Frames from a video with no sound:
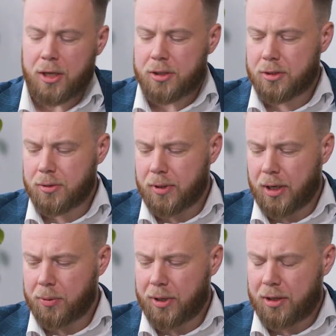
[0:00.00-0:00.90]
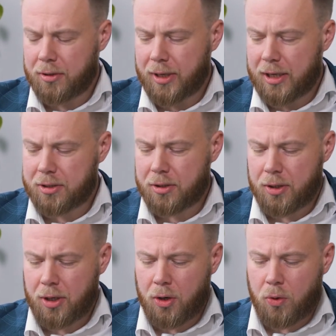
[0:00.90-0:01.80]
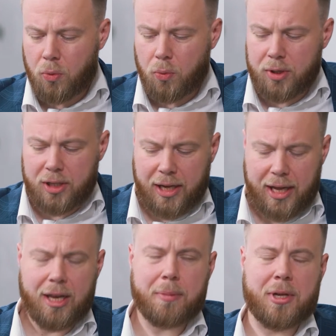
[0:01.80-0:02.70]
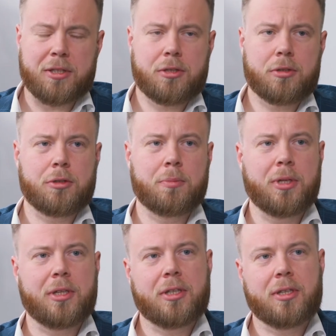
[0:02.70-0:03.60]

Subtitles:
So I would like to ask you, what elements should be